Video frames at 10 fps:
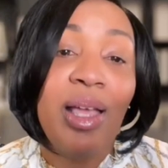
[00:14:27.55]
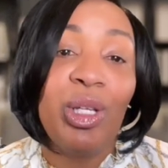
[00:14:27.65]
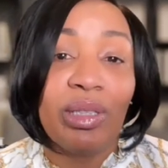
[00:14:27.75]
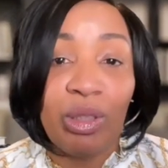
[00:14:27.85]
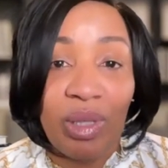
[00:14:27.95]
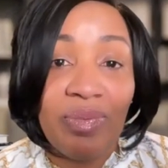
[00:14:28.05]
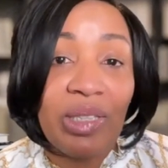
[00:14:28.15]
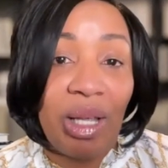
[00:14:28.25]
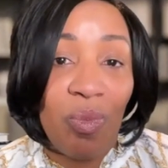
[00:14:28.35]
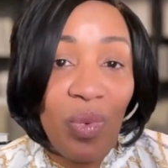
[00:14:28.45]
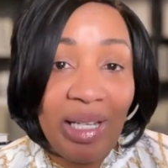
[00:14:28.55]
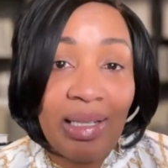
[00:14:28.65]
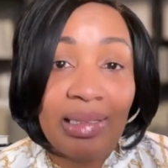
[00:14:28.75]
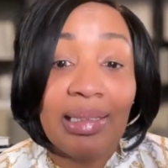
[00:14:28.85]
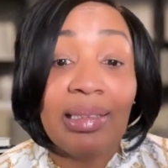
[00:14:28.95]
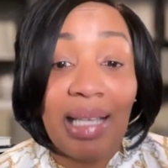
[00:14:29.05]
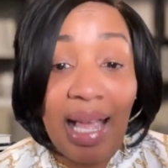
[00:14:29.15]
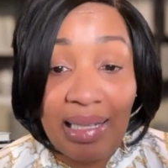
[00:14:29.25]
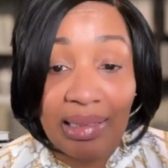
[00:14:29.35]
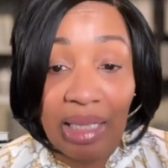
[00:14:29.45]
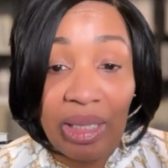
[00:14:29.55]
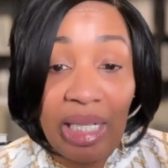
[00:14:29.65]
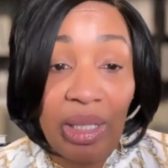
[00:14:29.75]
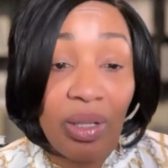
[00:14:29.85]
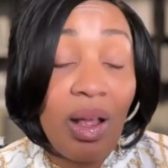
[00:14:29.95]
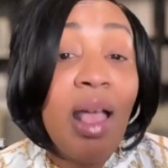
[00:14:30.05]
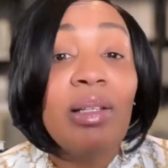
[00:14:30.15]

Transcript: your strengths and weaknesses as a leader.